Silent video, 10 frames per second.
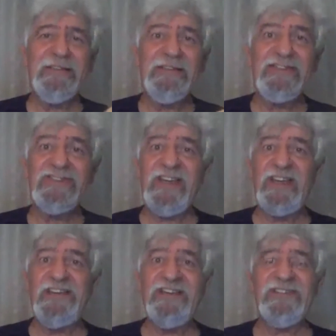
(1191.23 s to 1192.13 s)

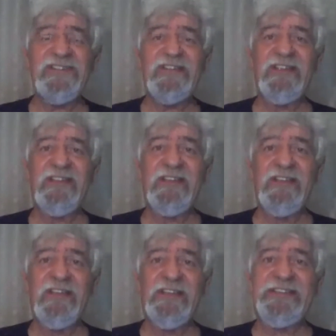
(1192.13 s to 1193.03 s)
changed
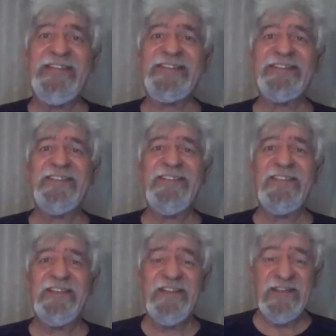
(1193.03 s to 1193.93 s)
the
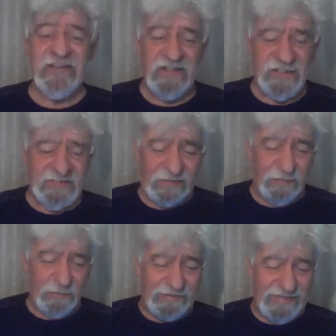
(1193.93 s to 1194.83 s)
destiny that
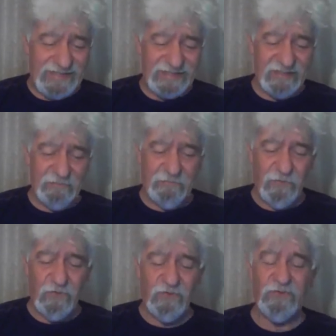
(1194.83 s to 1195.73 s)
we were destined
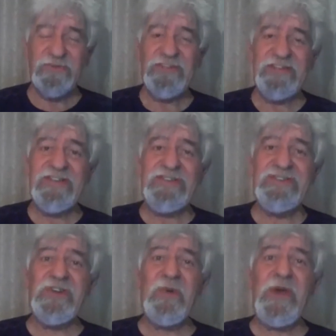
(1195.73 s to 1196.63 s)
for
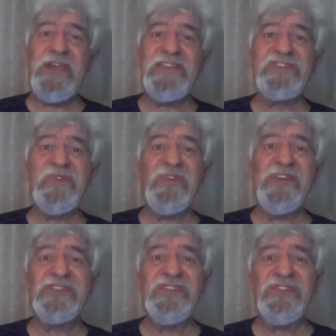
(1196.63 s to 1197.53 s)
took away the
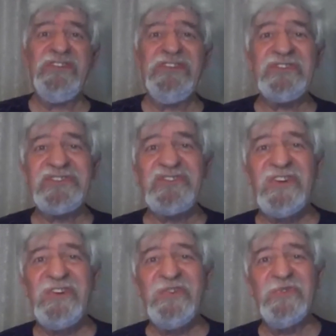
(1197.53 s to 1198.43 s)
joy, turned it into
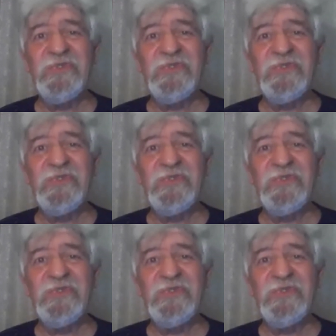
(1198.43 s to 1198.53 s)
sorrow.